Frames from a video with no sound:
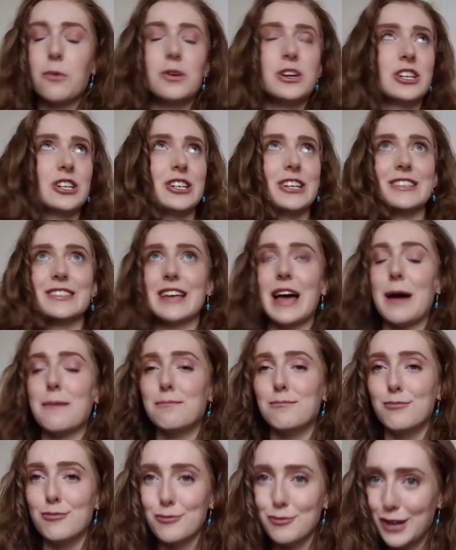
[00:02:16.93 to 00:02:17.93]
which does
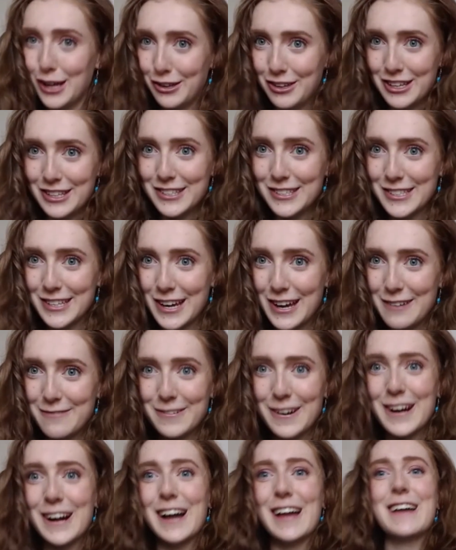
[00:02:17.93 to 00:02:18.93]
a brilliant stir
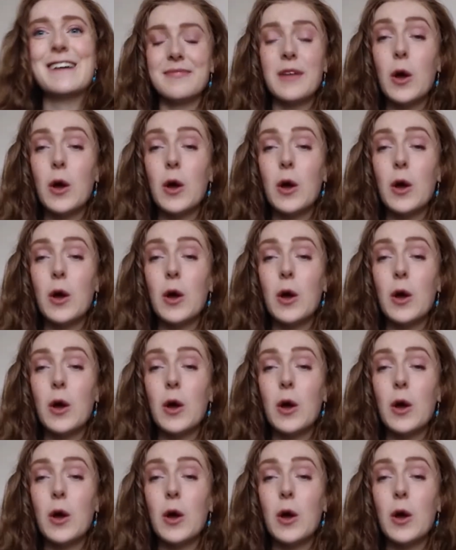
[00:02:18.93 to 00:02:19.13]
fry.